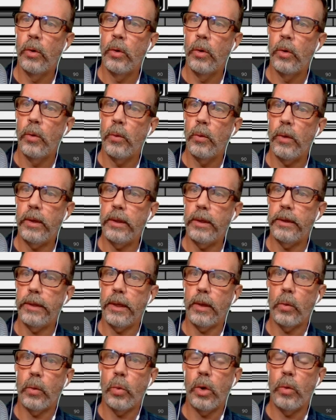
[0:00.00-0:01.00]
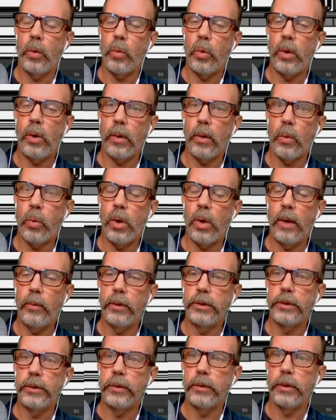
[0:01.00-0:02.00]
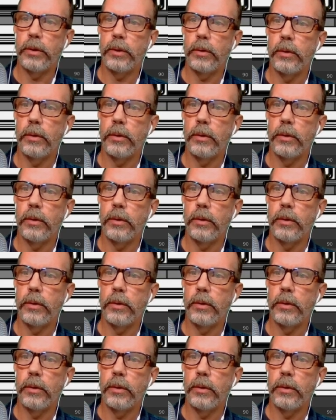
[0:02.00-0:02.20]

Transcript: What do you think? What would you do?